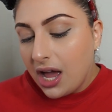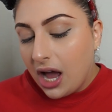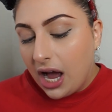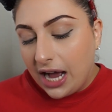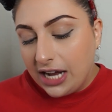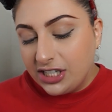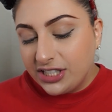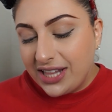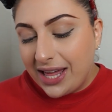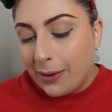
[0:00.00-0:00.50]

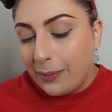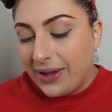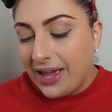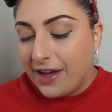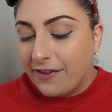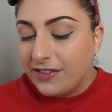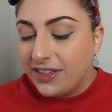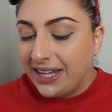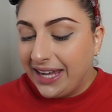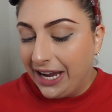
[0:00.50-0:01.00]
Under that, we
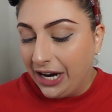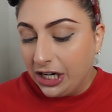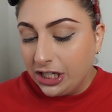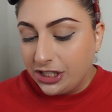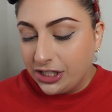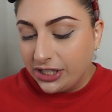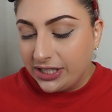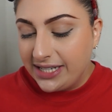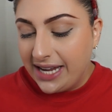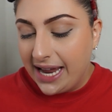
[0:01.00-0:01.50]
have the
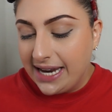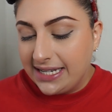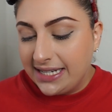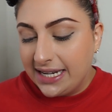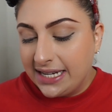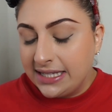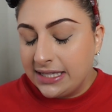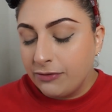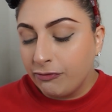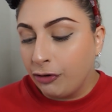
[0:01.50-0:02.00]
character
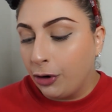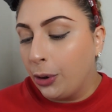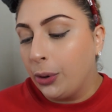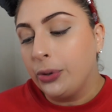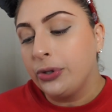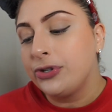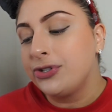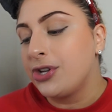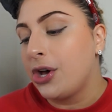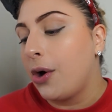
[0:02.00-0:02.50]
attendant
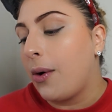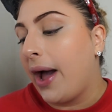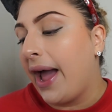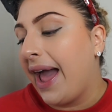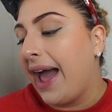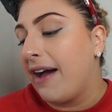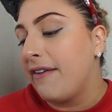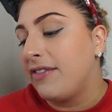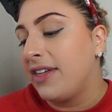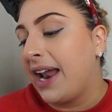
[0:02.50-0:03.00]
role. So I
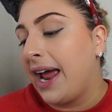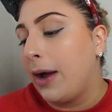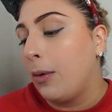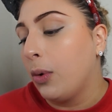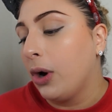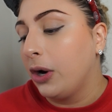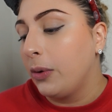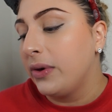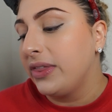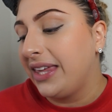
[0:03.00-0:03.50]
have that I
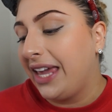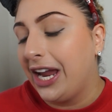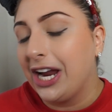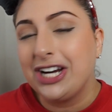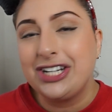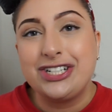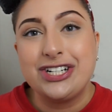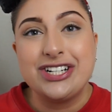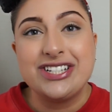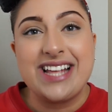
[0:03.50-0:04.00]
work with
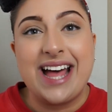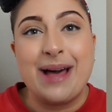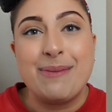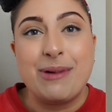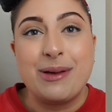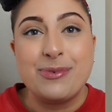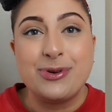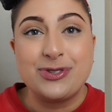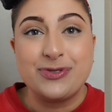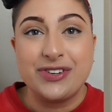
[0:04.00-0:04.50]
characters at
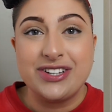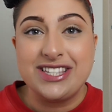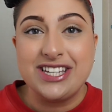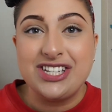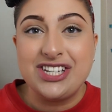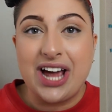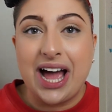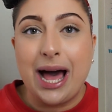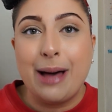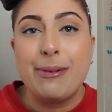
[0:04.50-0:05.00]
my most
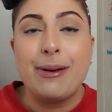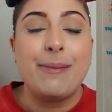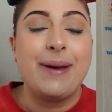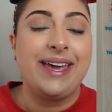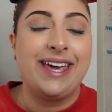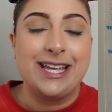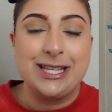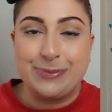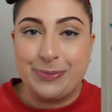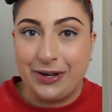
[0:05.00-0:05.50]
recent job, at my
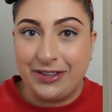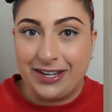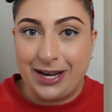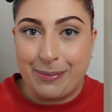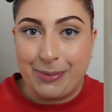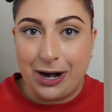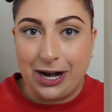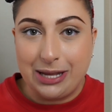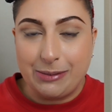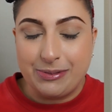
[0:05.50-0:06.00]
kid's birthday
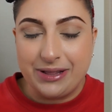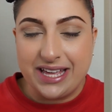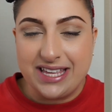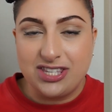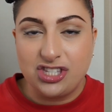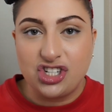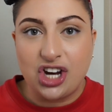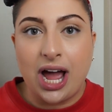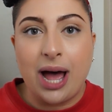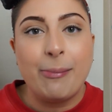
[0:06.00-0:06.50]
party
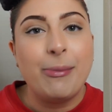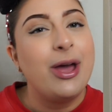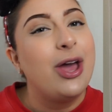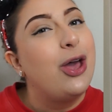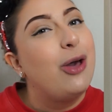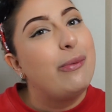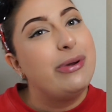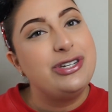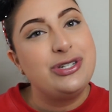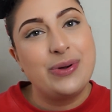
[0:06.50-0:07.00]
place job.
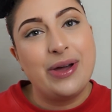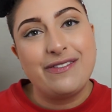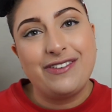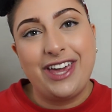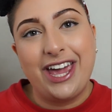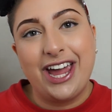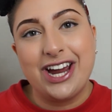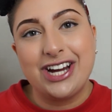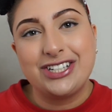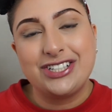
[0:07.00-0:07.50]
We do have
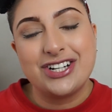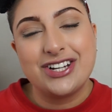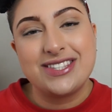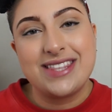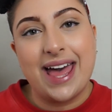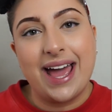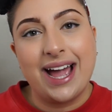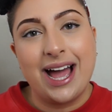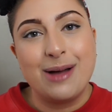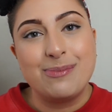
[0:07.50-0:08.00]
characters
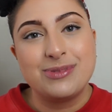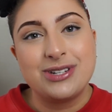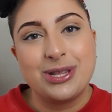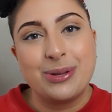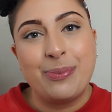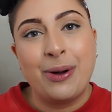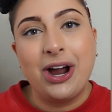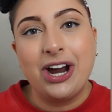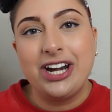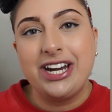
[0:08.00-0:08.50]
that come to the
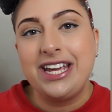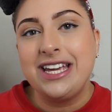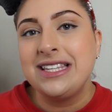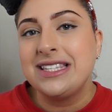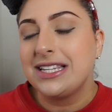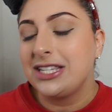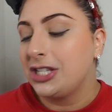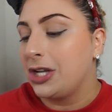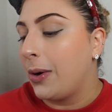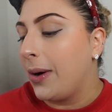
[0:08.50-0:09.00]

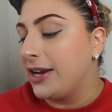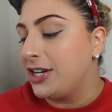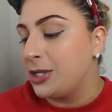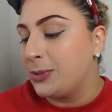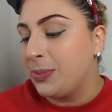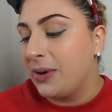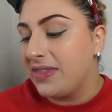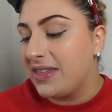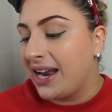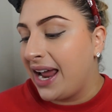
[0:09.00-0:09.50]
parties, so I
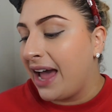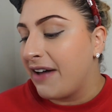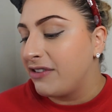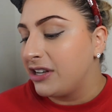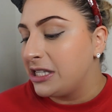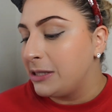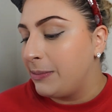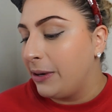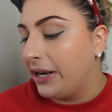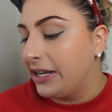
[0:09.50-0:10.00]
just put that I have
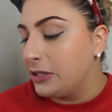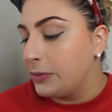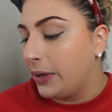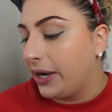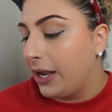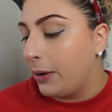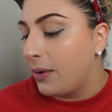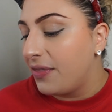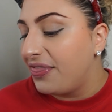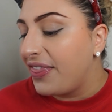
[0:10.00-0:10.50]
experience
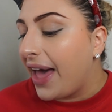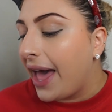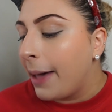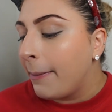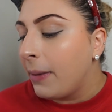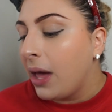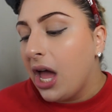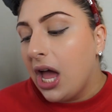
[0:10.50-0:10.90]
working with them.